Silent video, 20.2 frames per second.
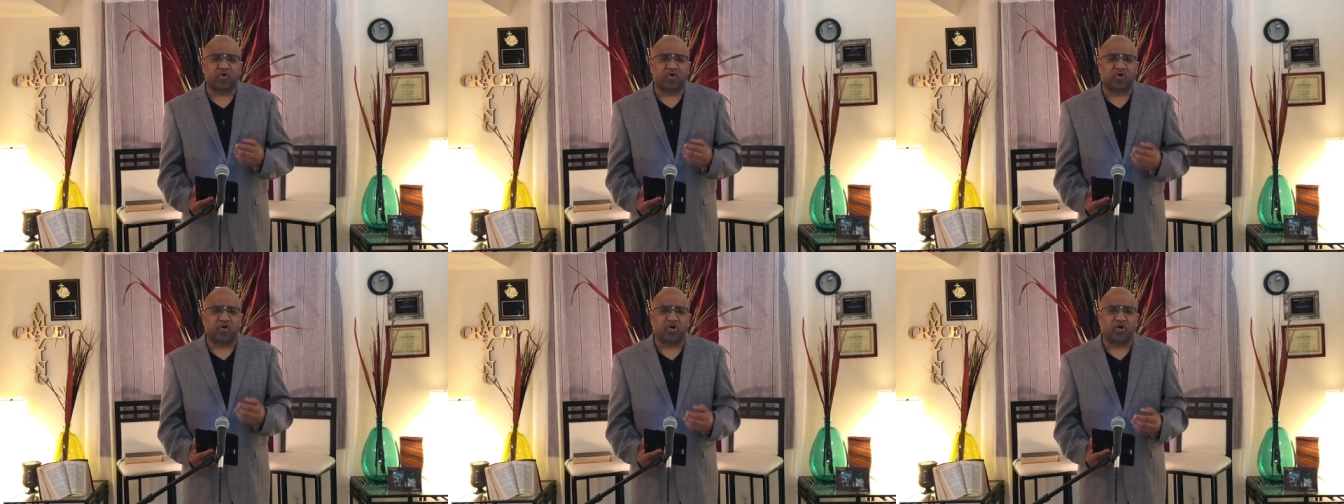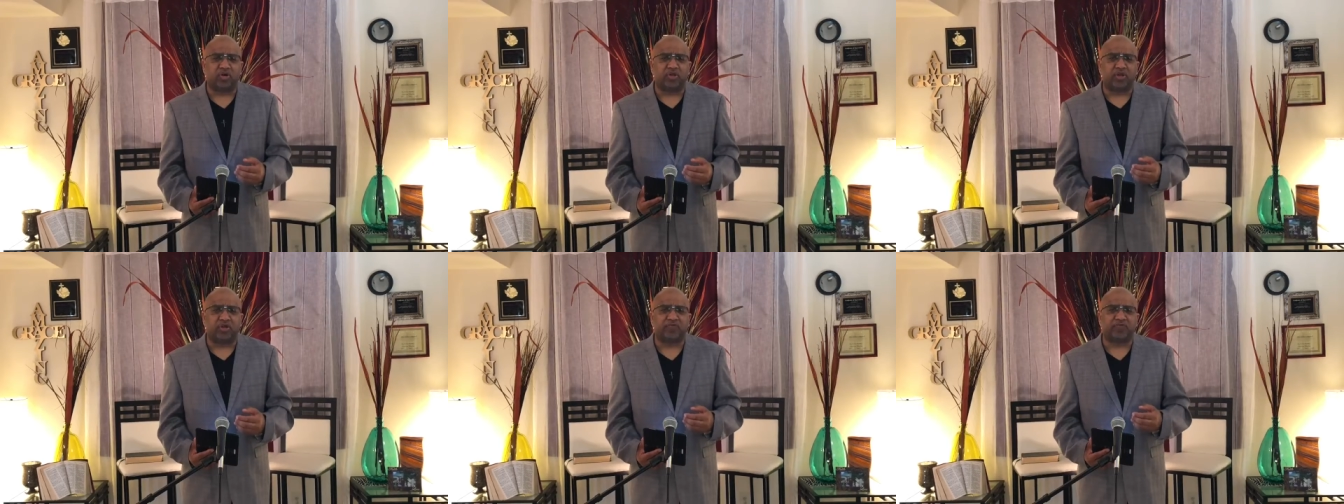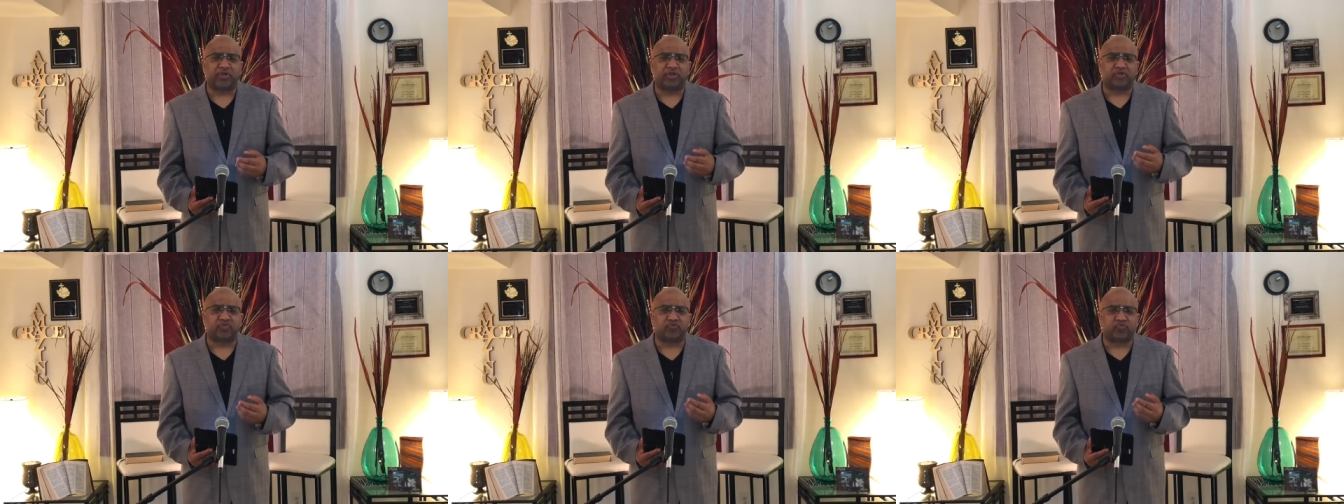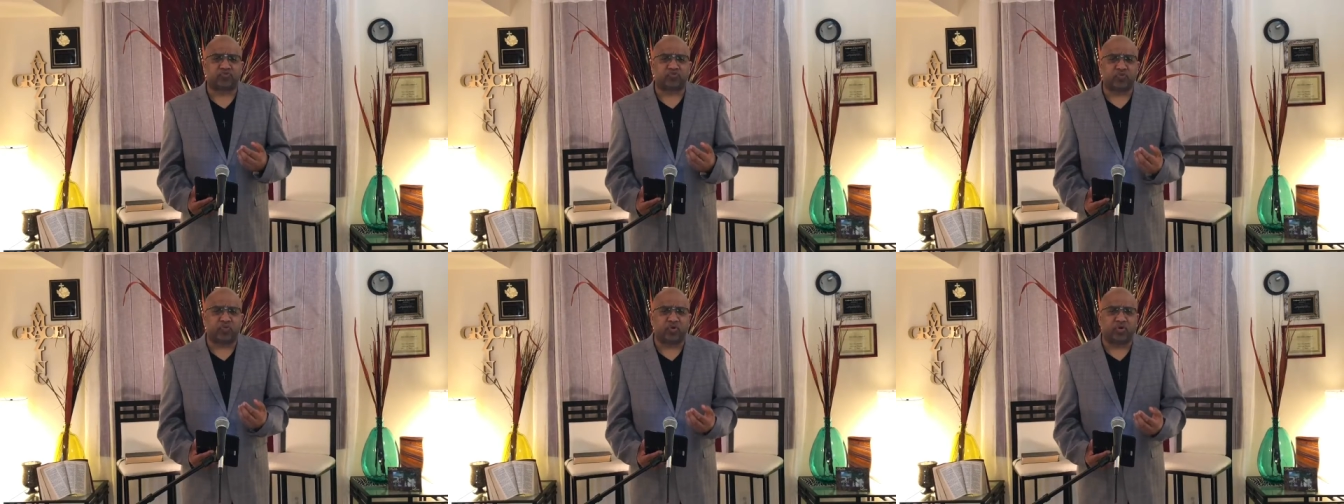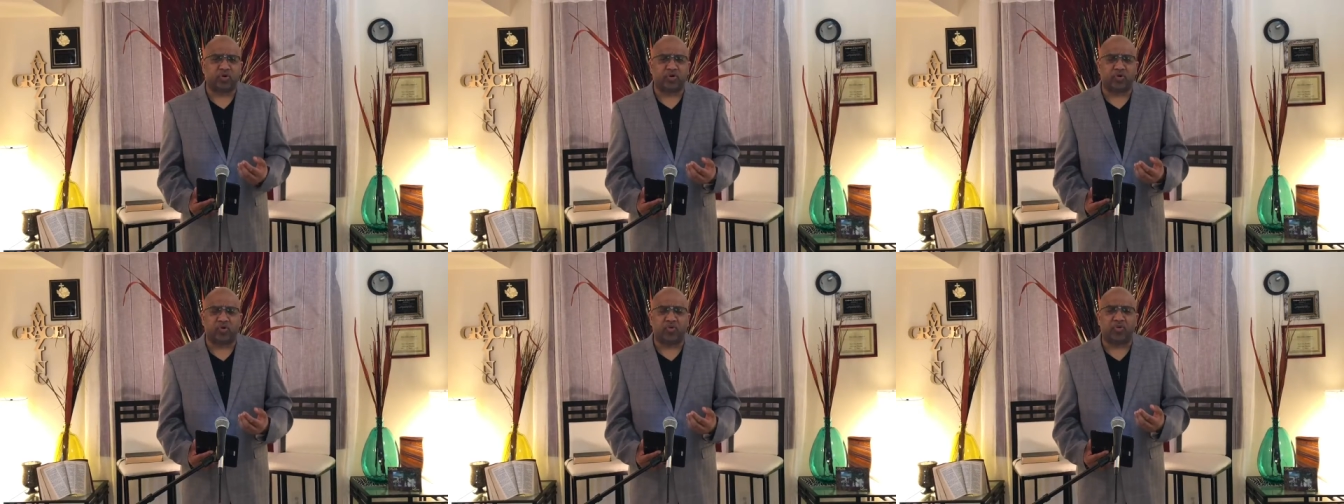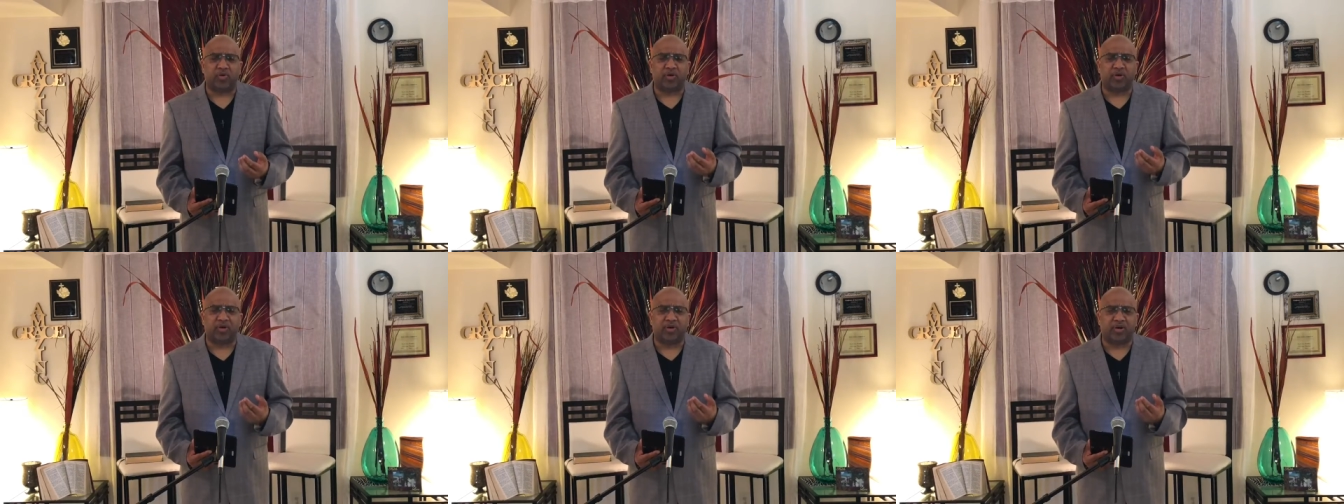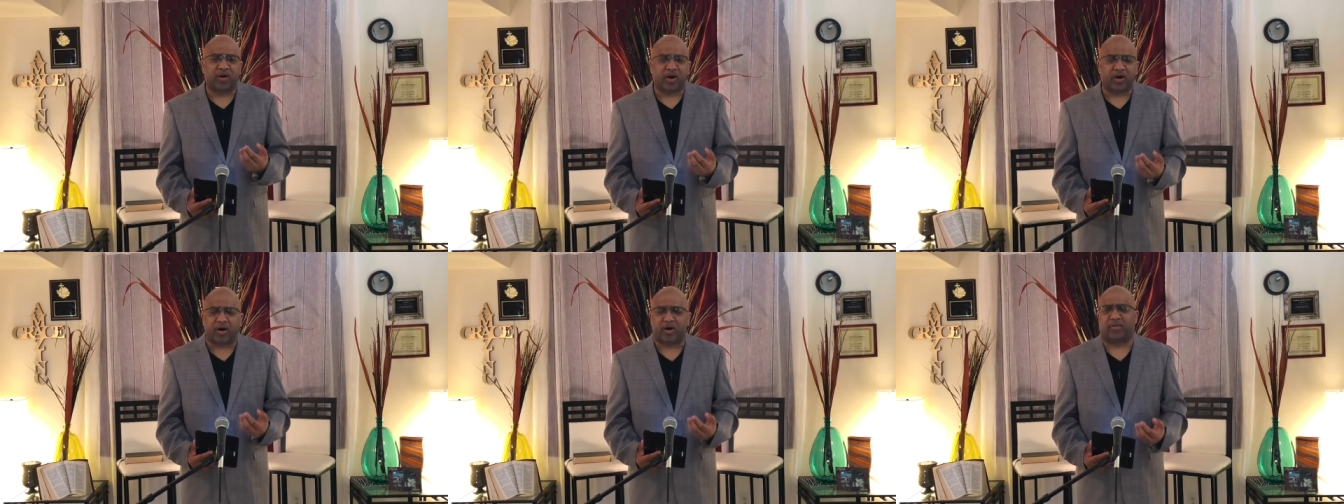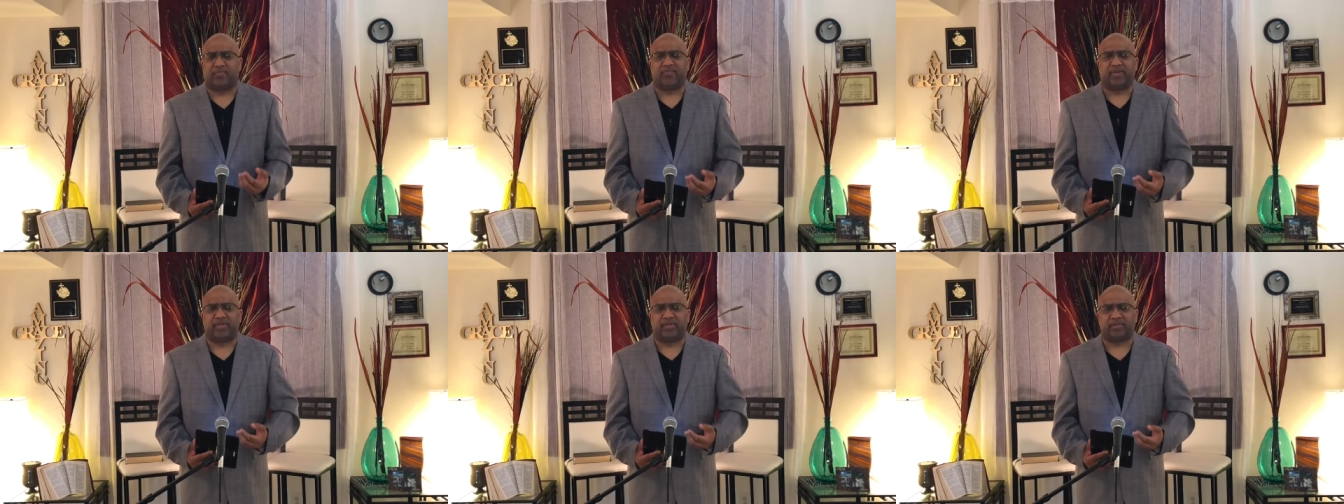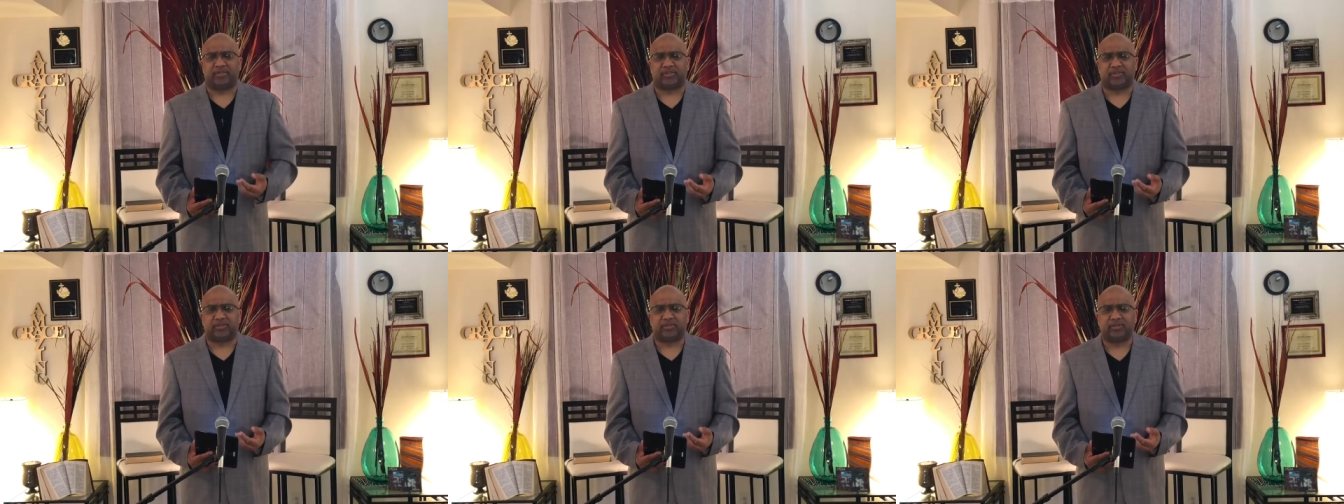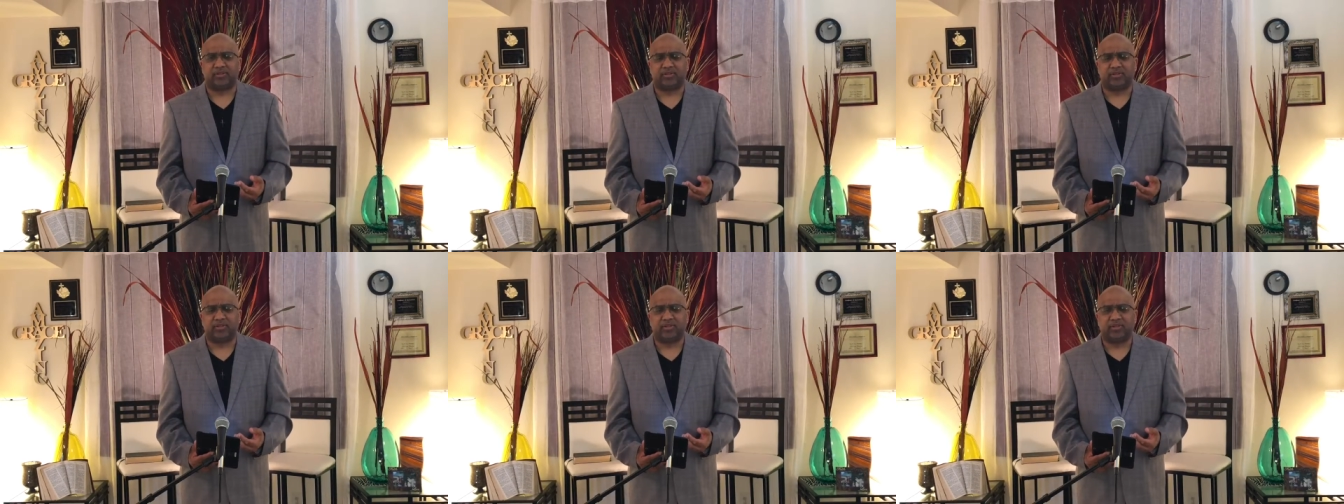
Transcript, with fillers: all of his royal garments